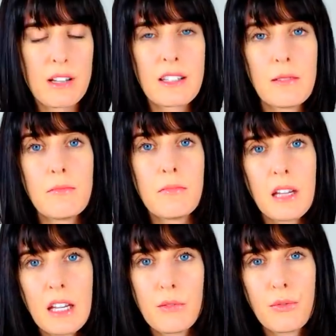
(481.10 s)
What does it
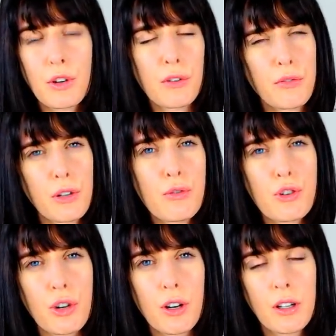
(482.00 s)
mean for your
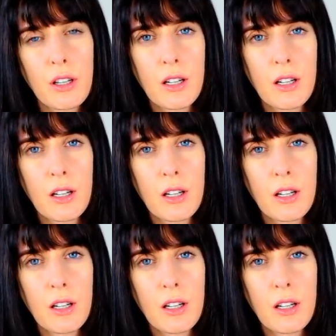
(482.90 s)
future?